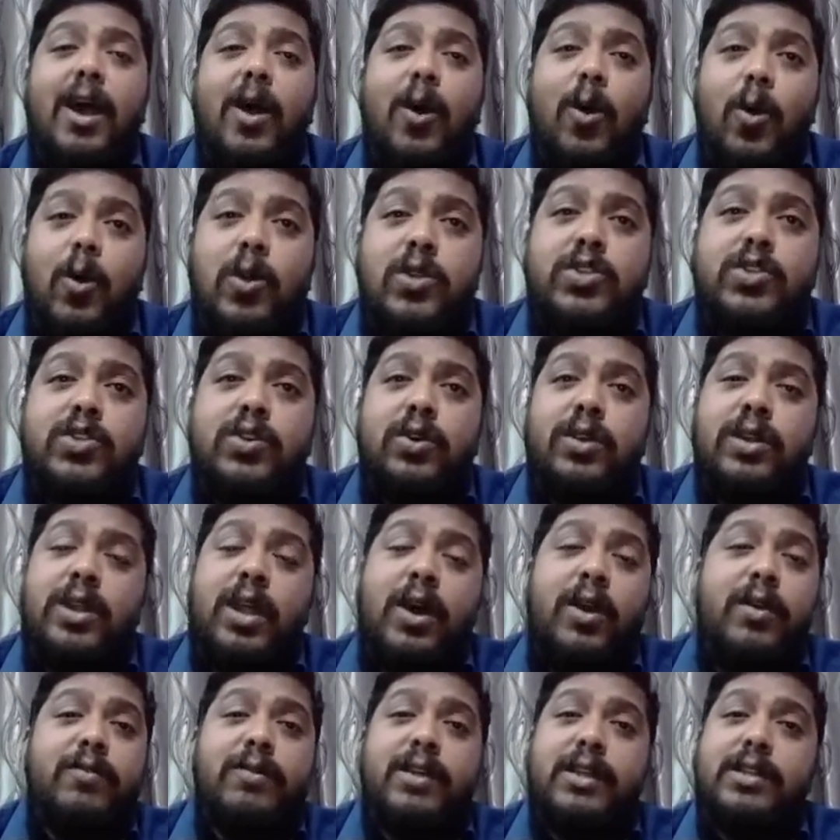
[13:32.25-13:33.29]
Also,
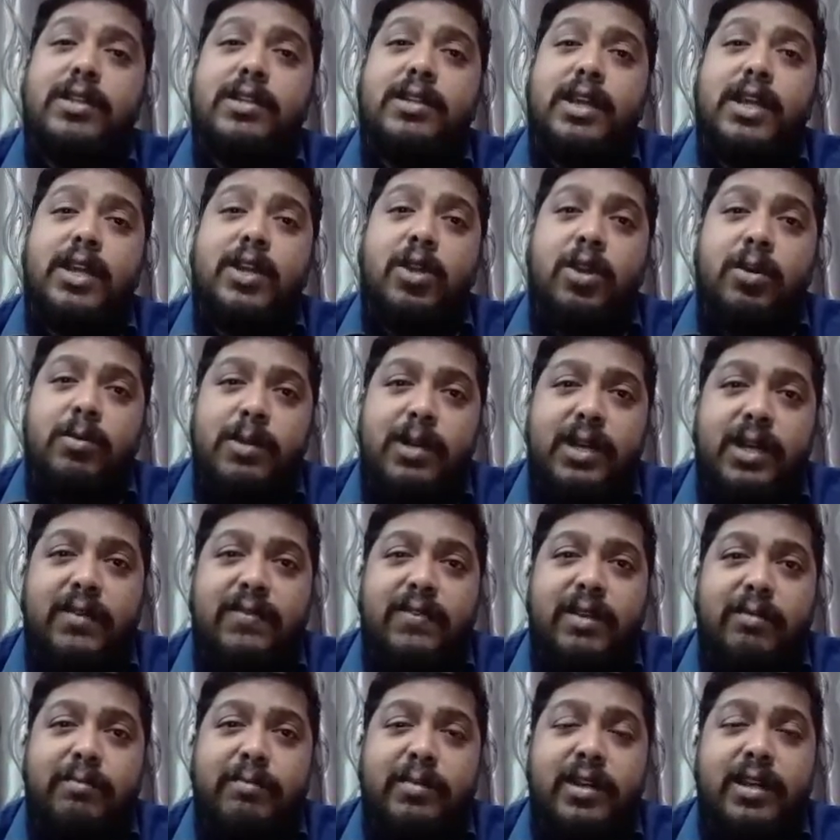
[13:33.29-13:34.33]
now when the economic
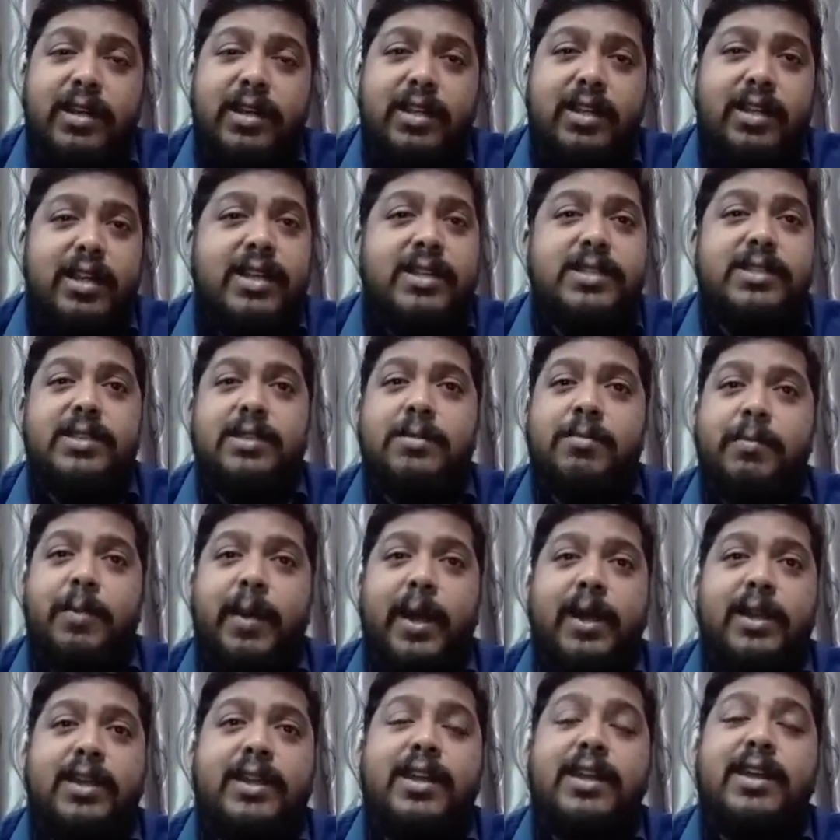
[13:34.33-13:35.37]
development is
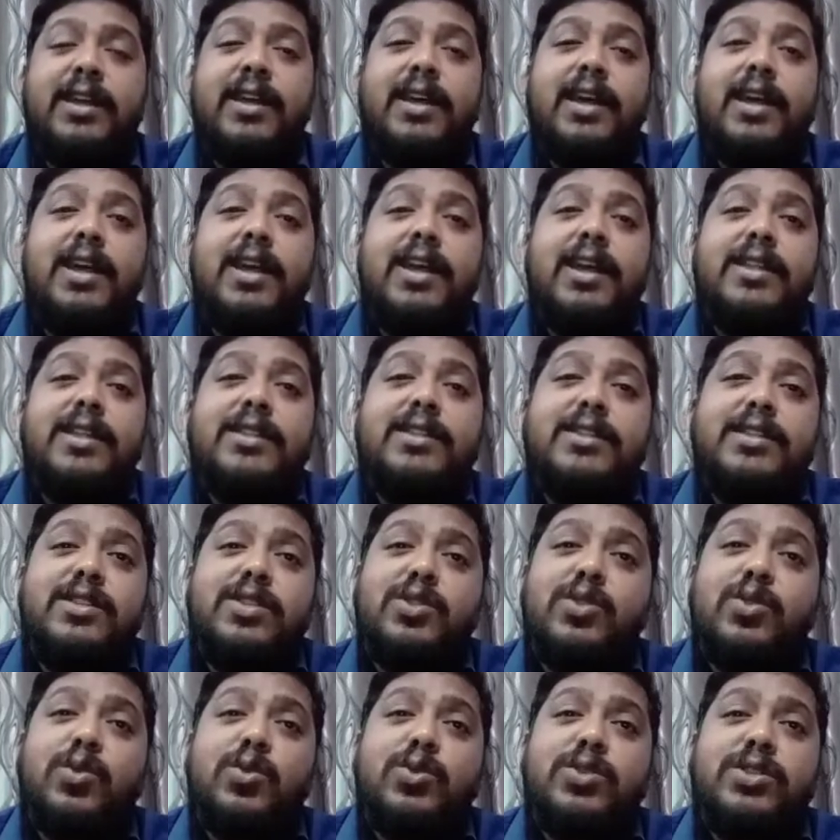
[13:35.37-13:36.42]
impacted, the
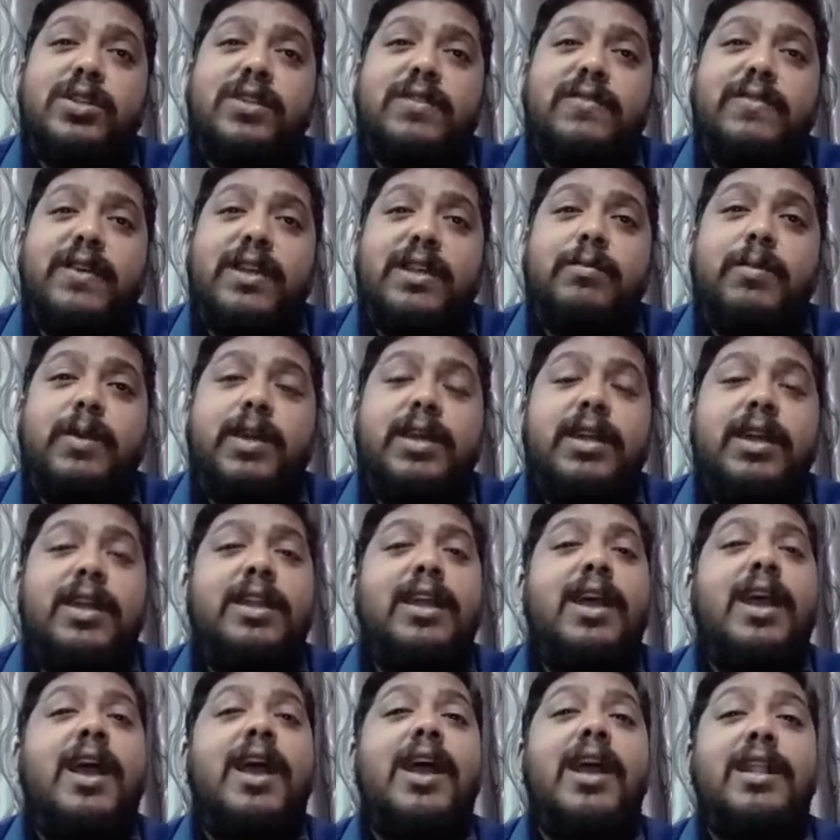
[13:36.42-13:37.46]
social well-being and
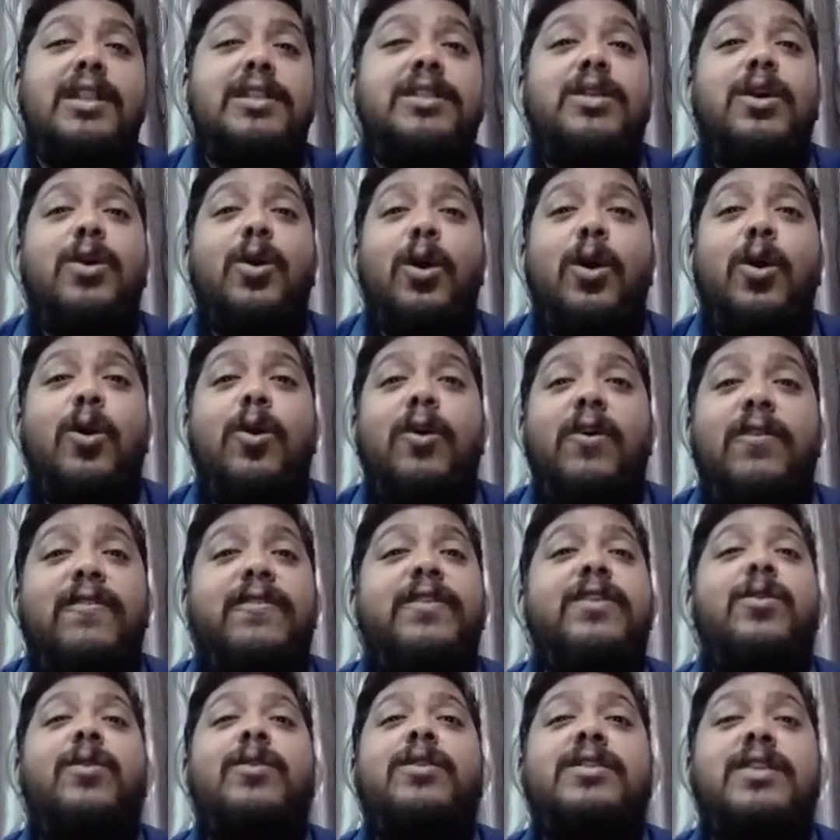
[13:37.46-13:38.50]
health of
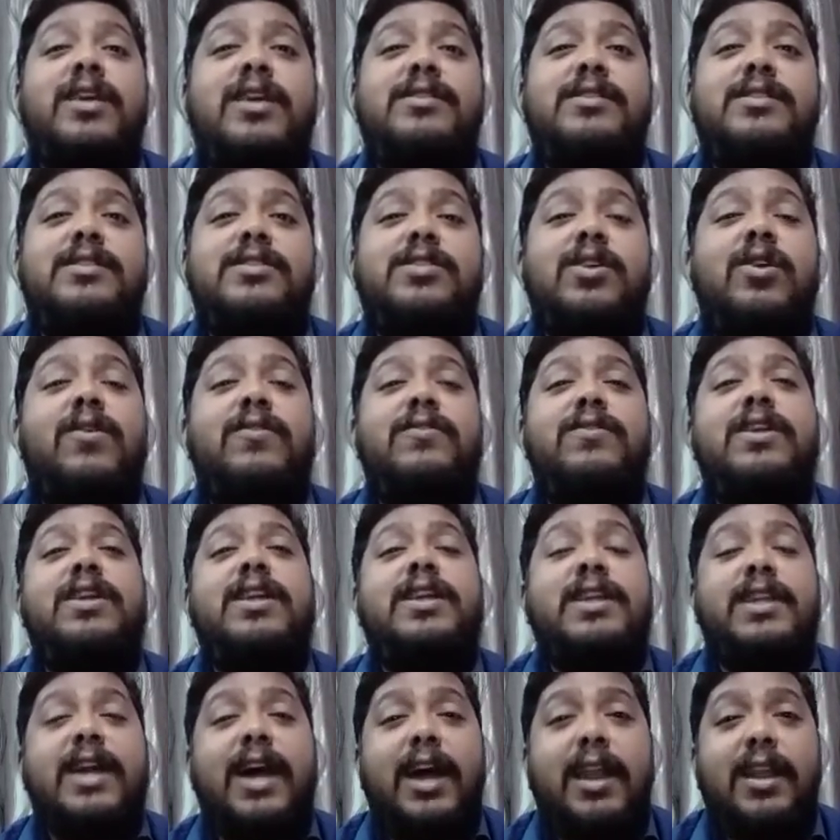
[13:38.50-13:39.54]
an organization, of the
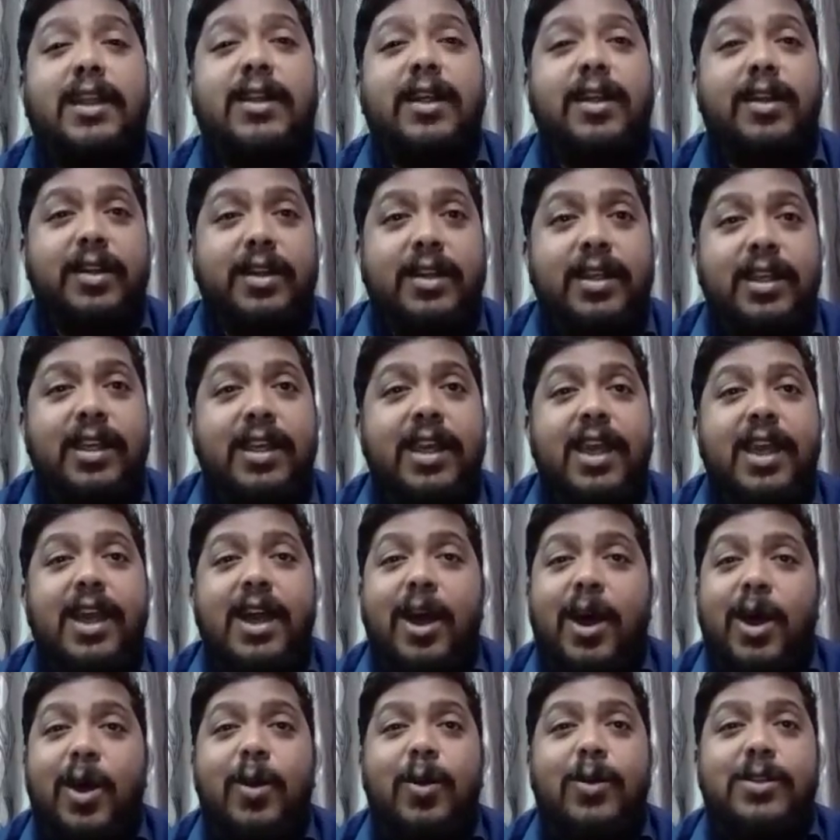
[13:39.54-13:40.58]
entire country,
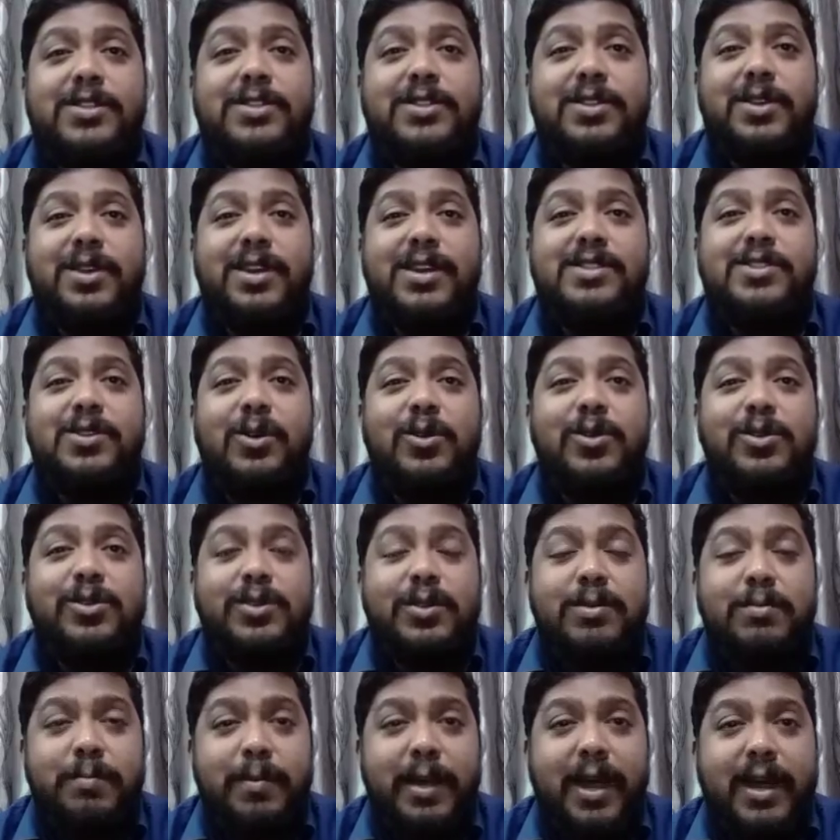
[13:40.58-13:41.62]
is also
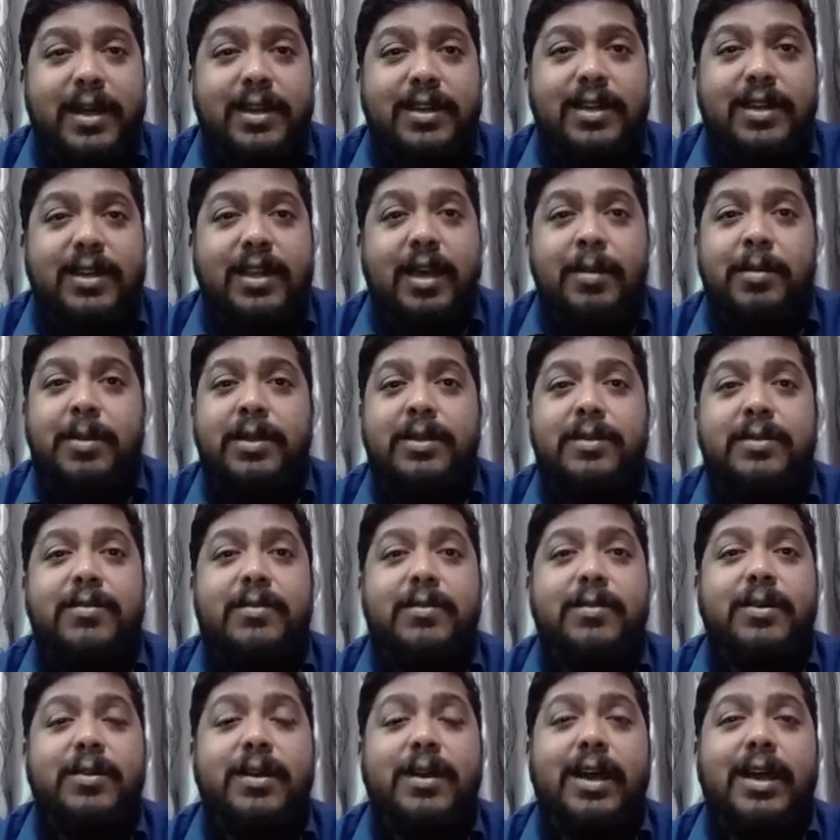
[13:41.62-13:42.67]
impacted. I mean,
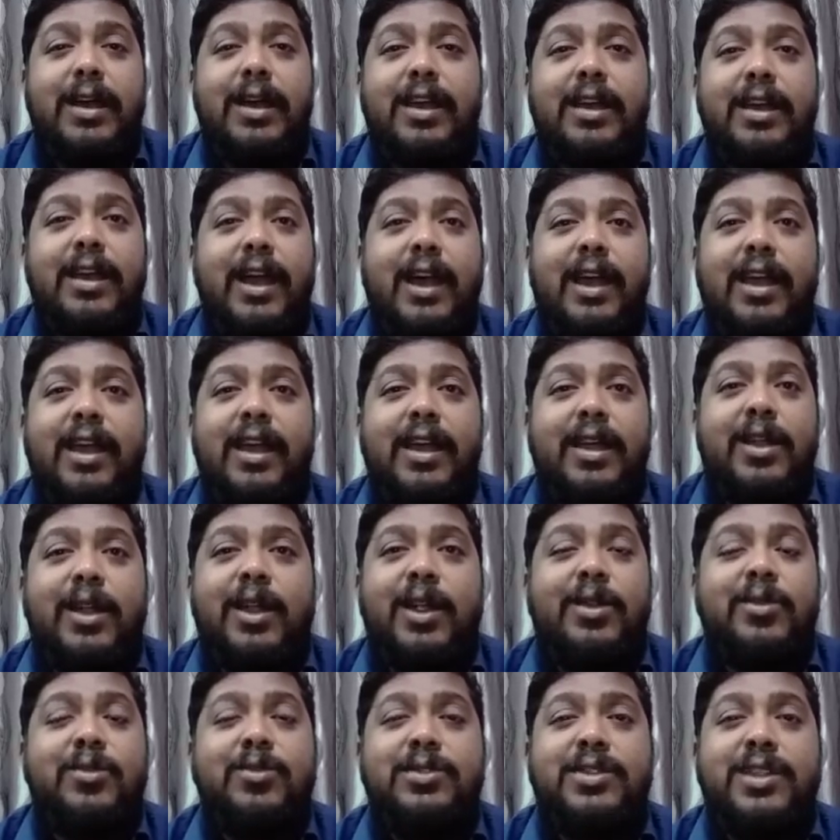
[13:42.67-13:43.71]
I
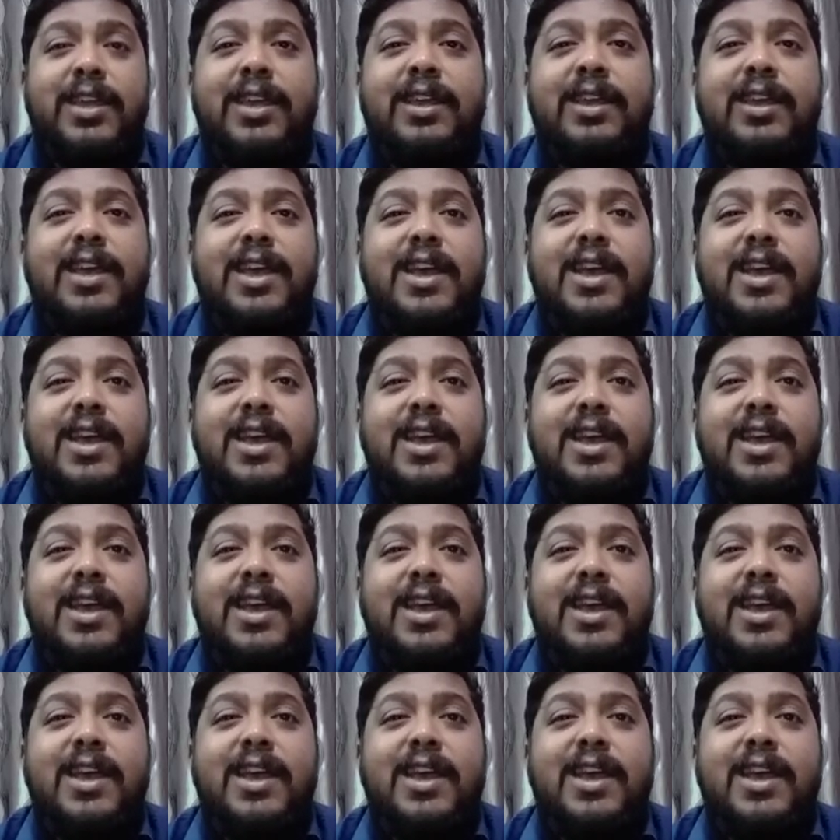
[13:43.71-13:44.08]
don't think